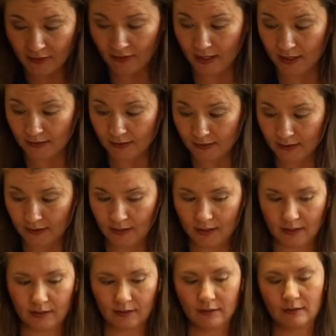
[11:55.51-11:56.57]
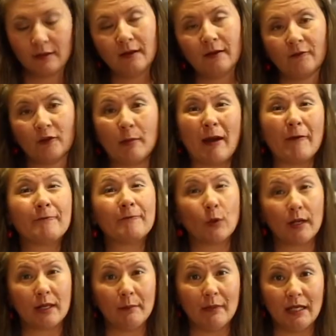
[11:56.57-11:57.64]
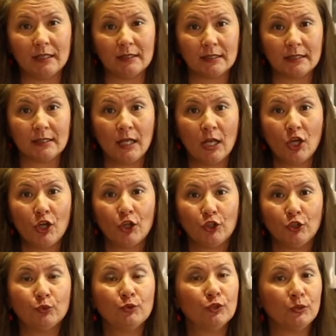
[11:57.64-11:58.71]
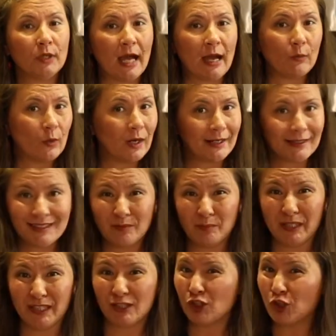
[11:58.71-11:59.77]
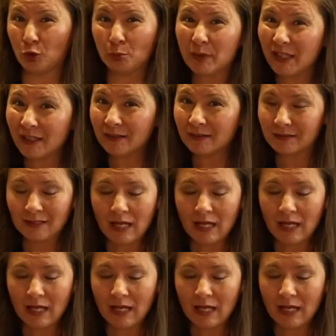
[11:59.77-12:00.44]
this for about 40 minutes. You do not want it to be soupy.